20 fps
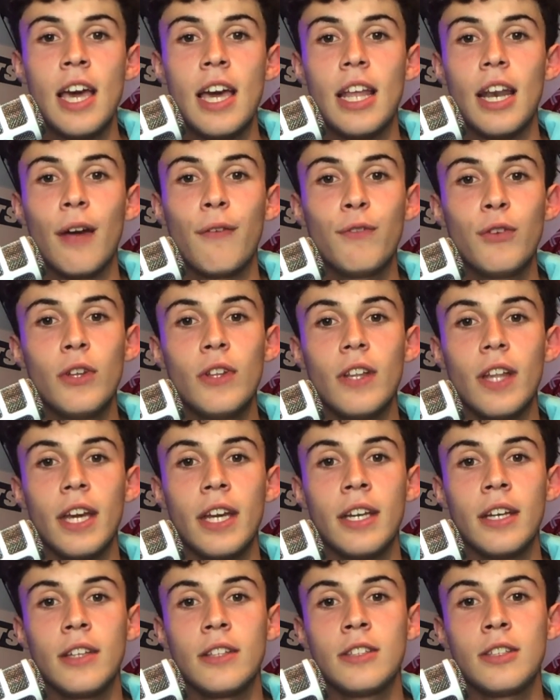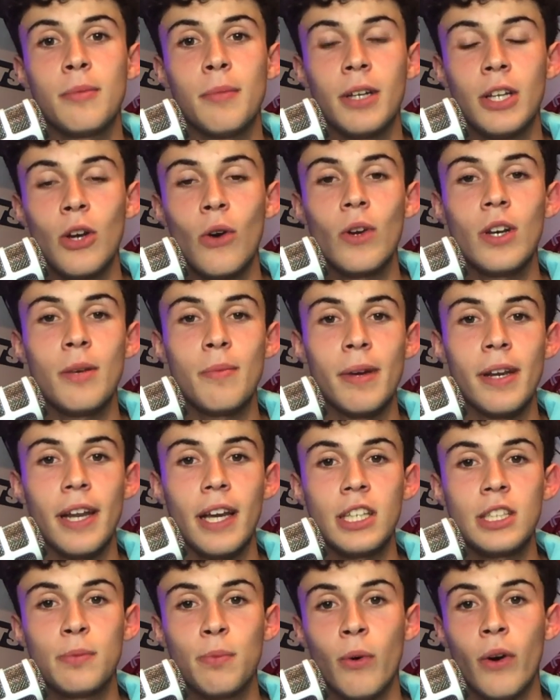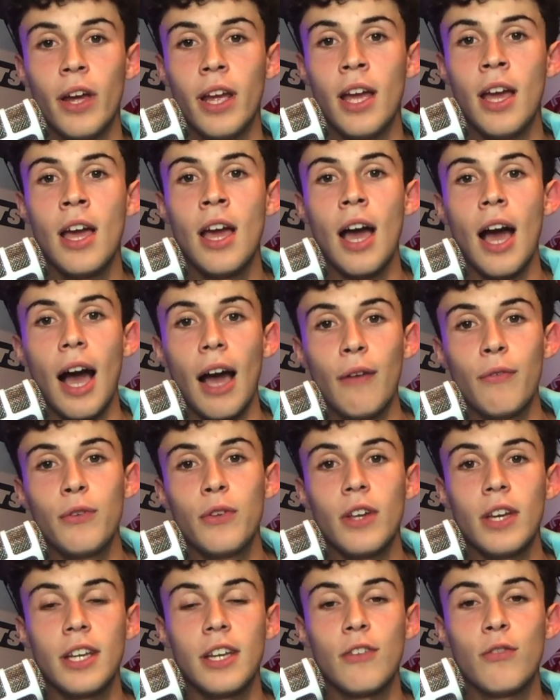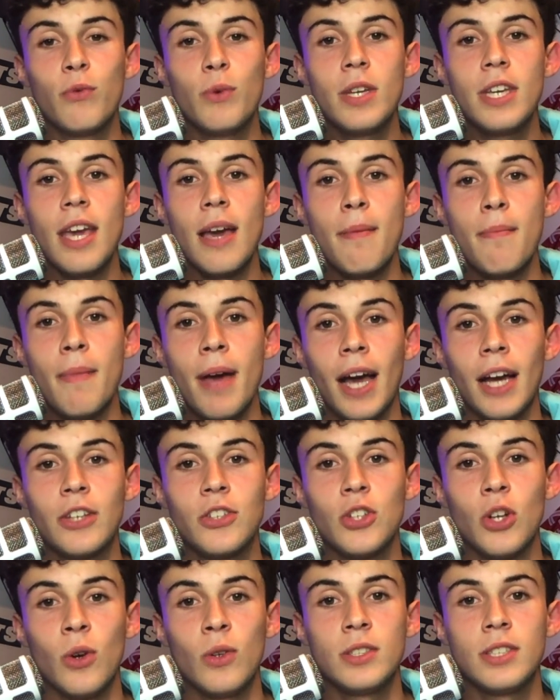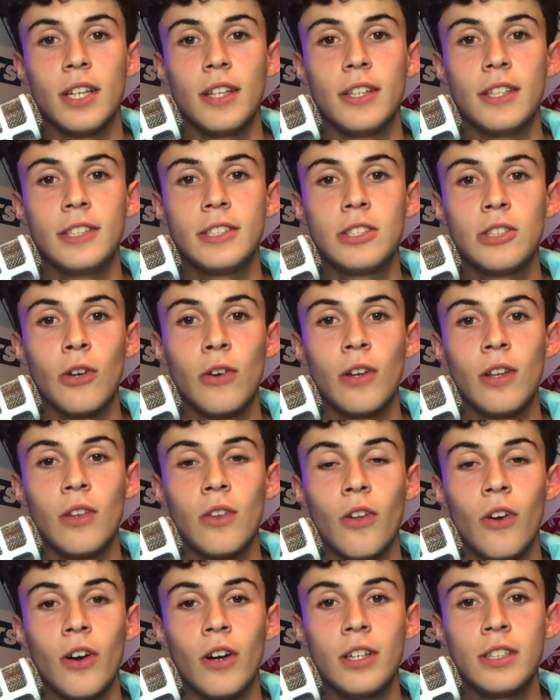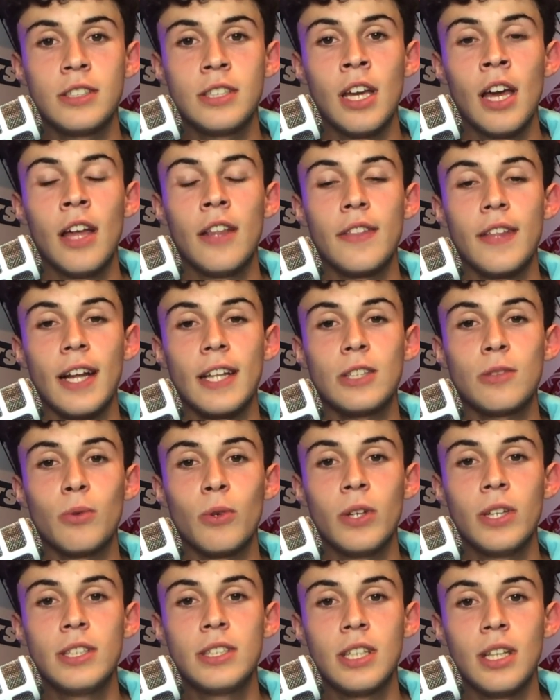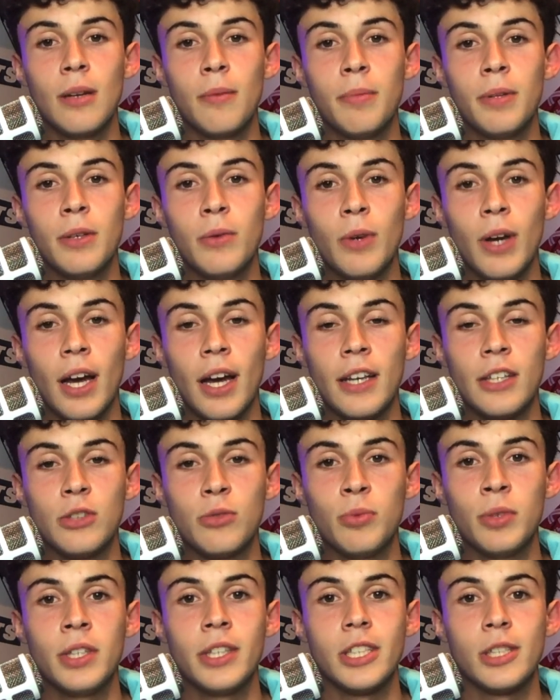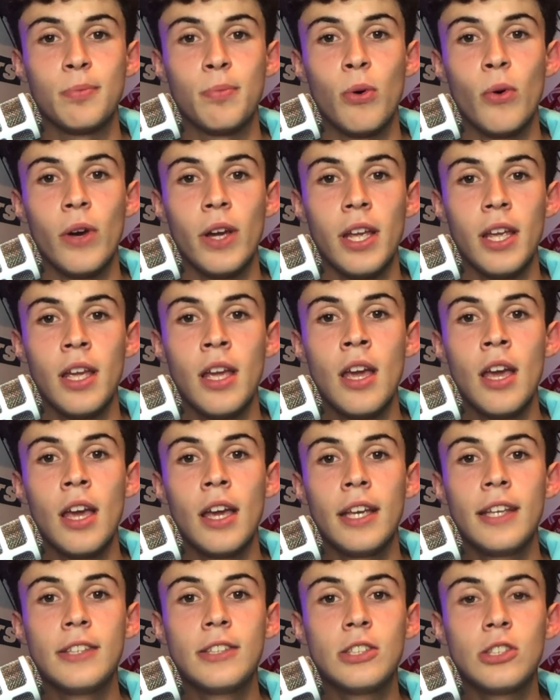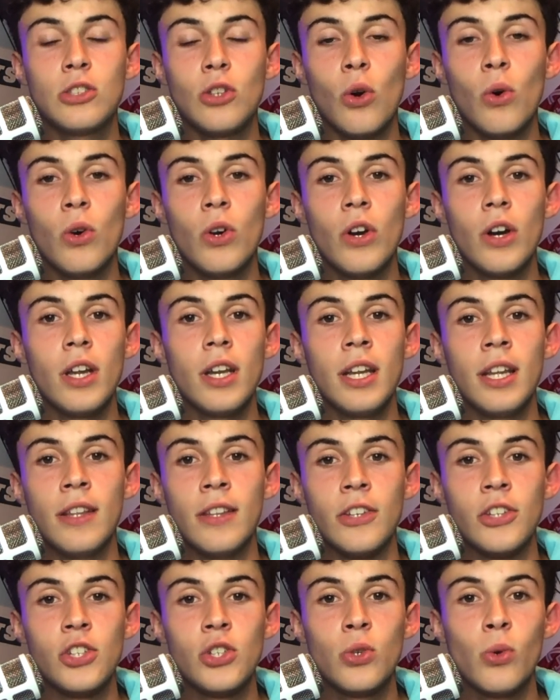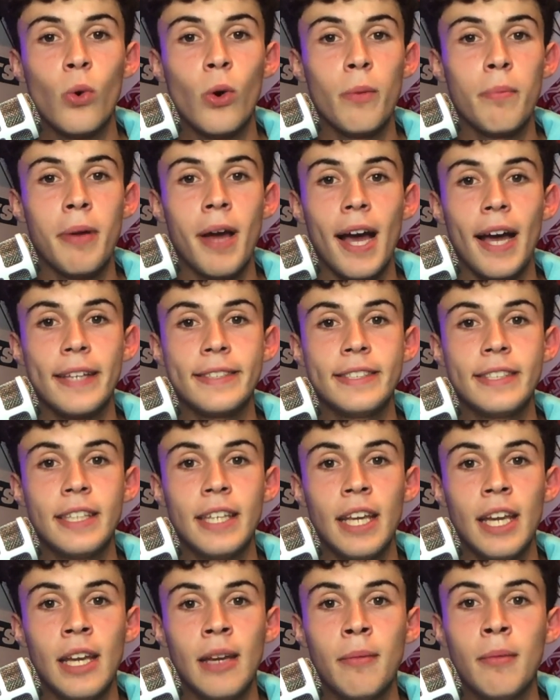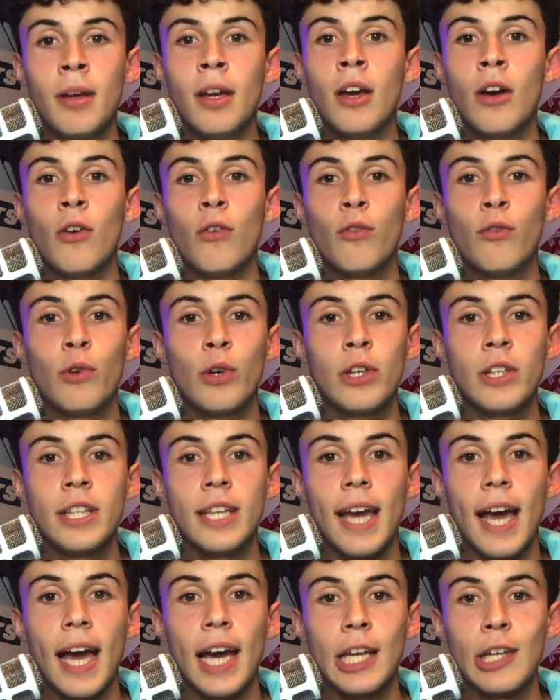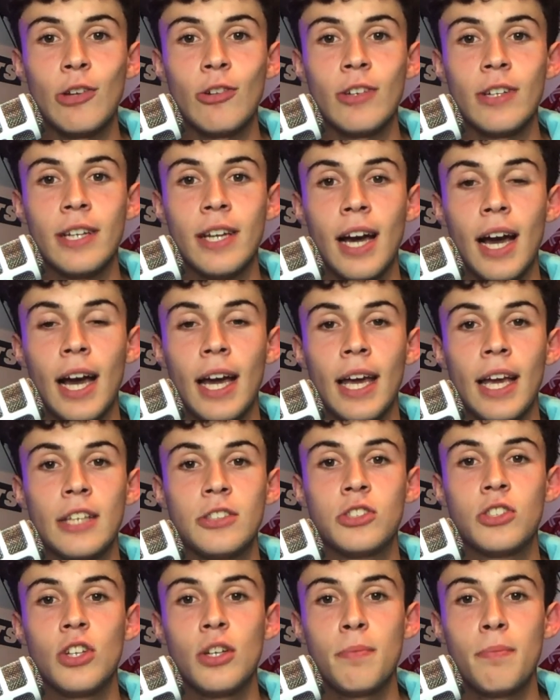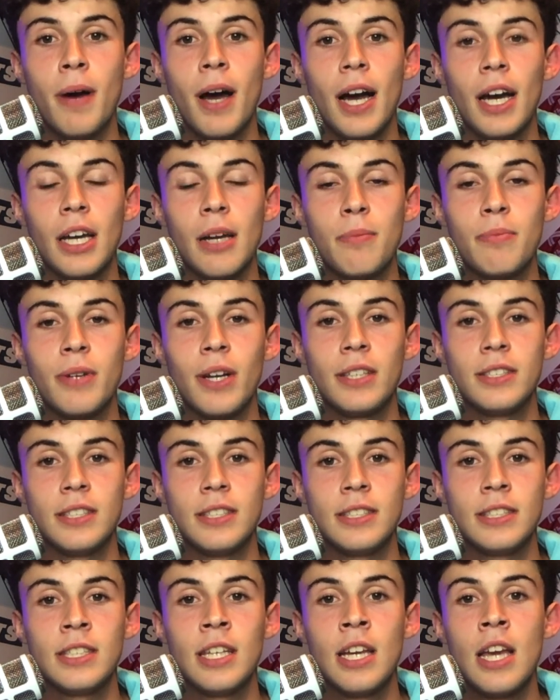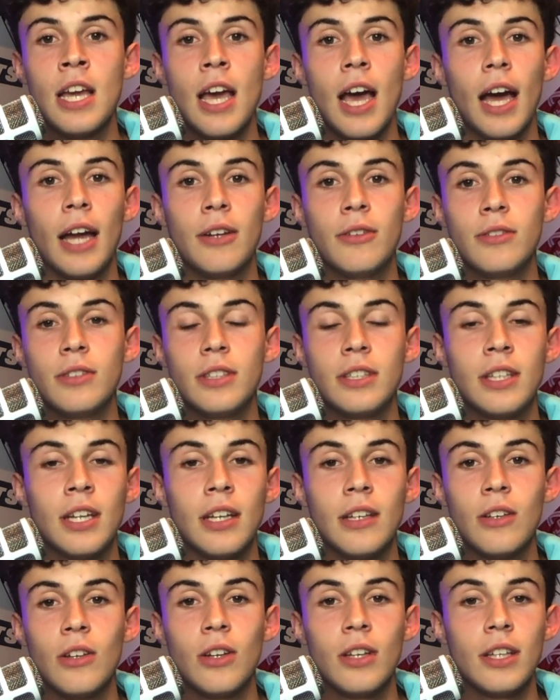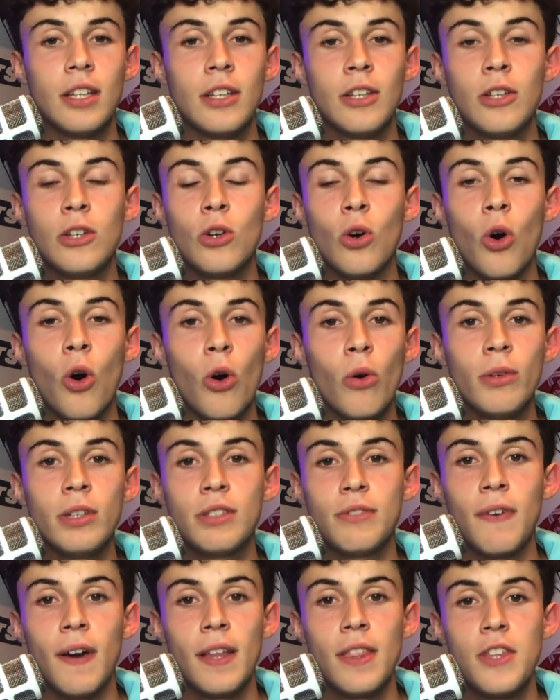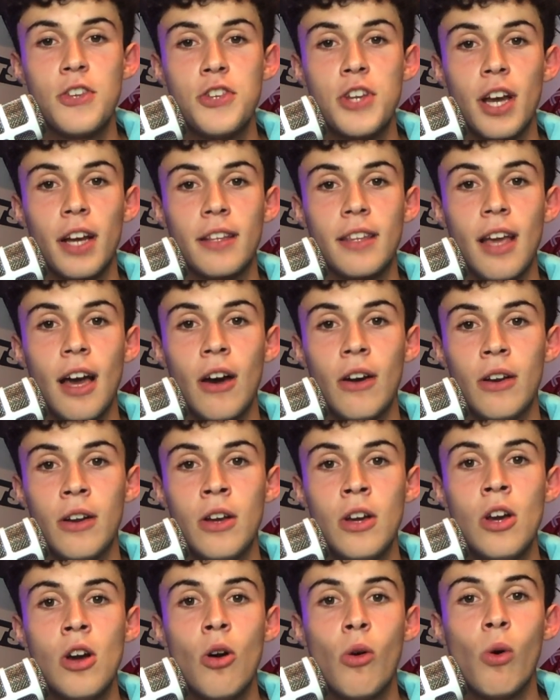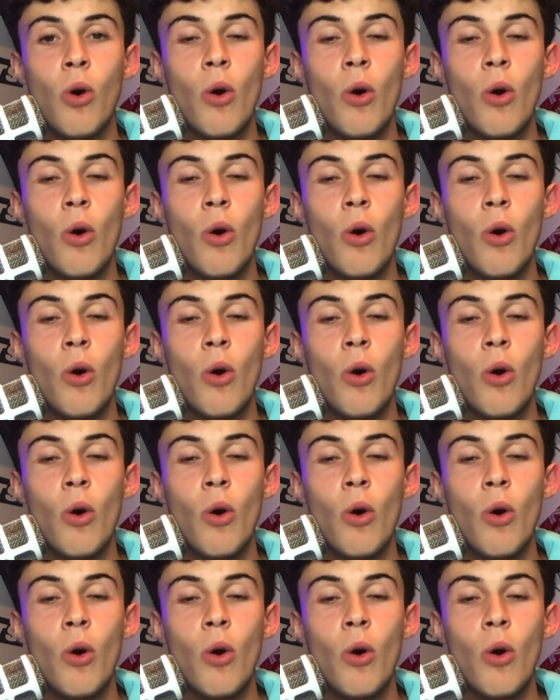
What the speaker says: And I feel like, going to my next point, I feel like if we get Mac Jones on these 3rd and longs, that's where he's going to be at his weakest point. He's so good in the short passing game, really accurate guy, has good pocket presence, and he'll always find the check down, will